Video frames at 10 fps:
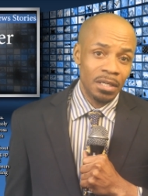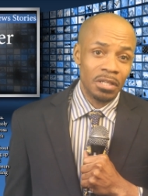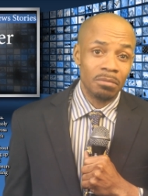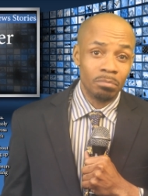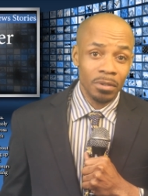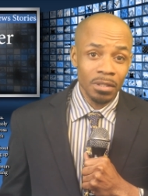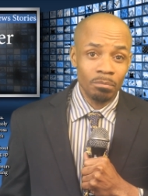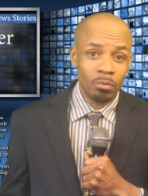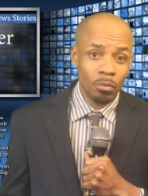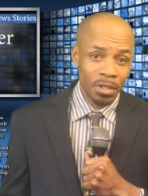Now, the
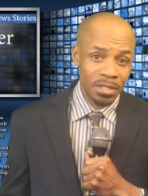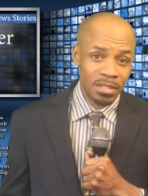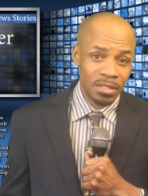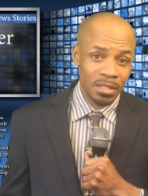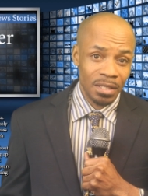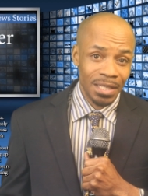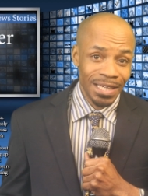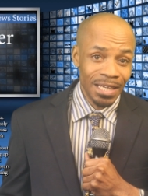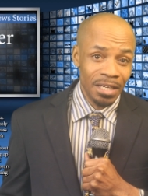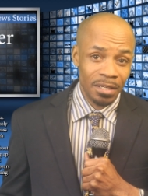bullet points
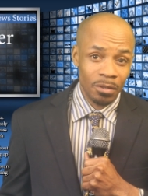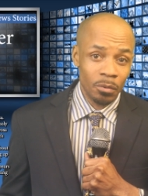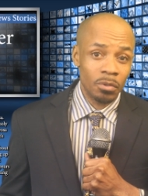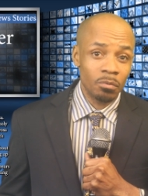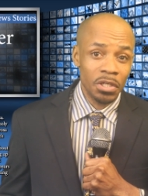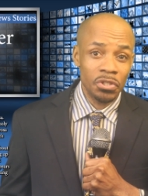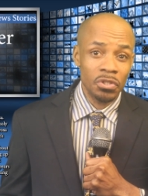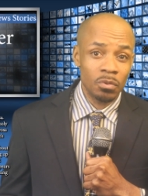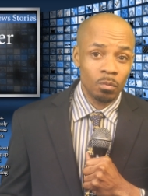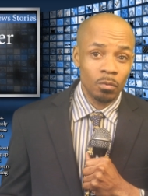end with
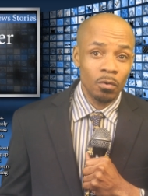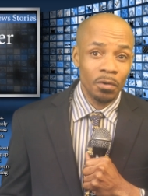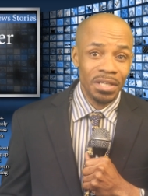Russia's war